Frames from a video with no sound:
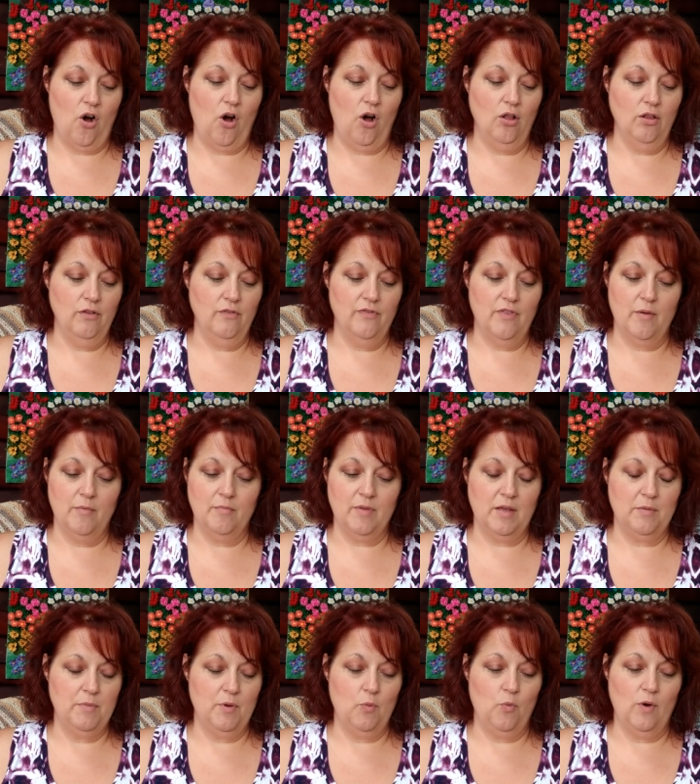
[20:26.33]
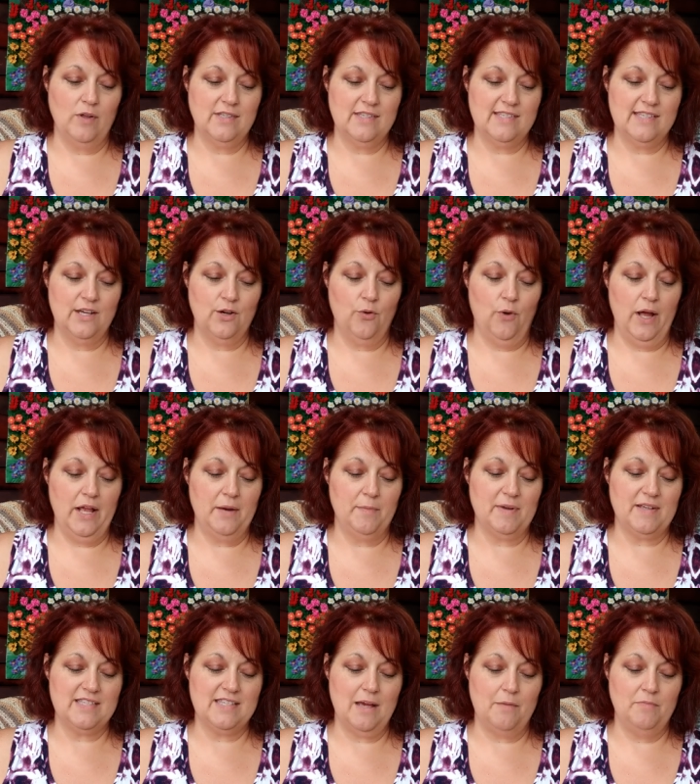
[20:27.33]
all of them can be one single item
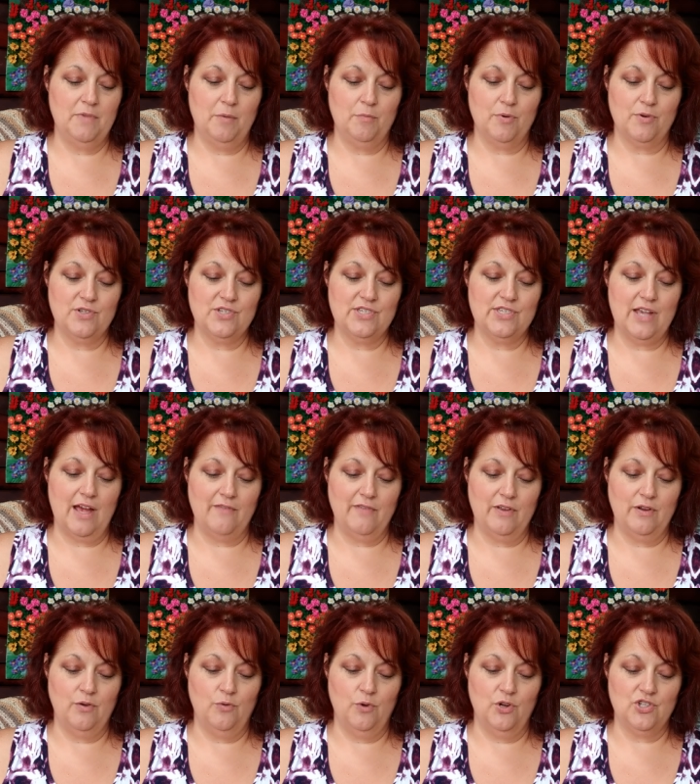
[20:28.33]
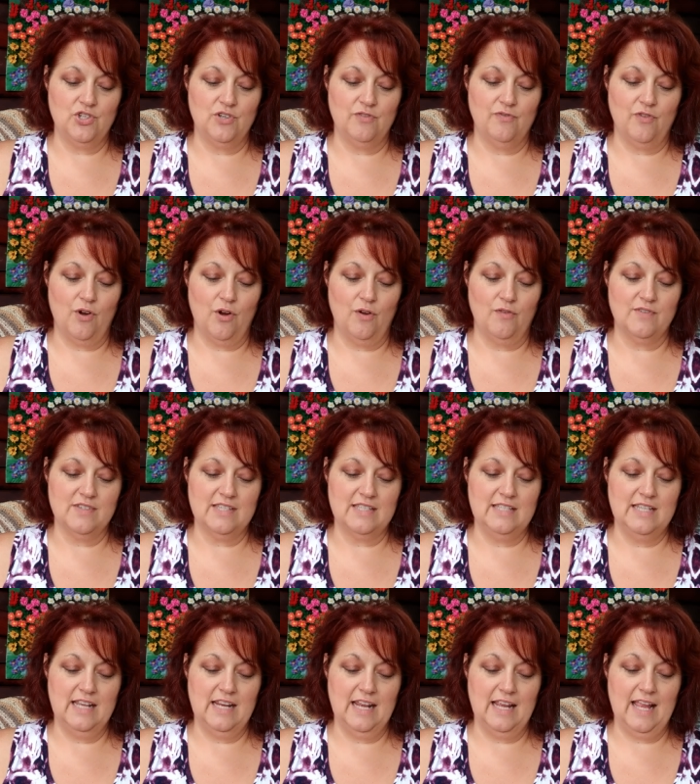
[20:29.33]
except number seven, which involves
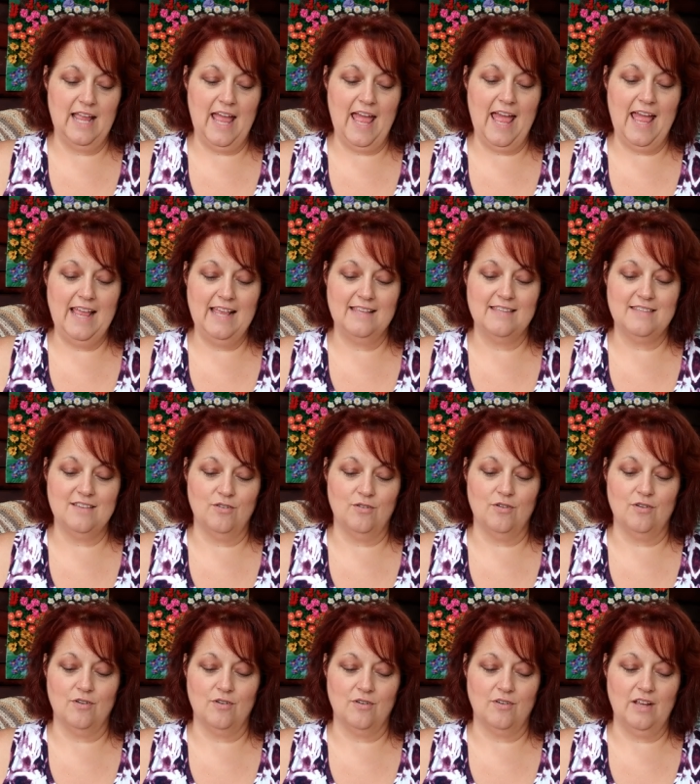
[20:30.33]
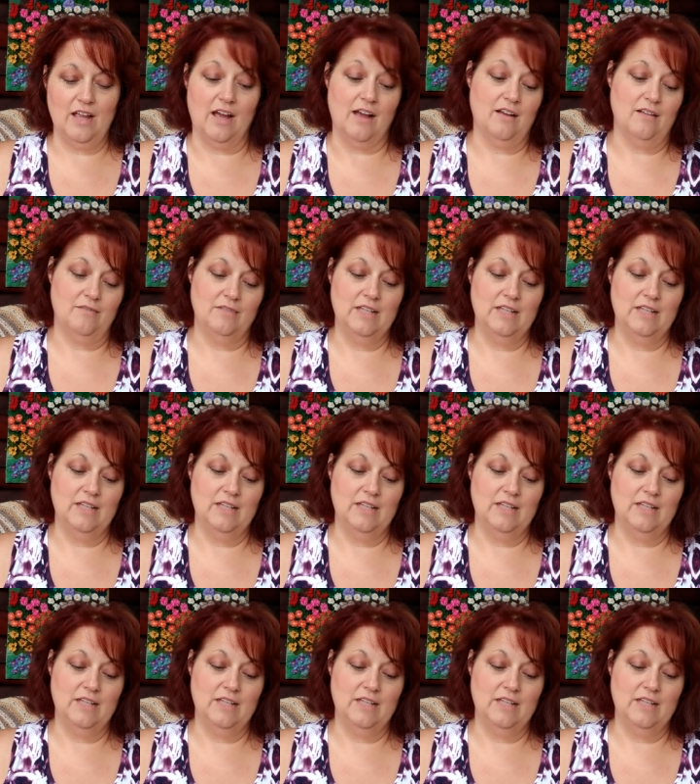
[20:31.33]
knitting eight or yeah,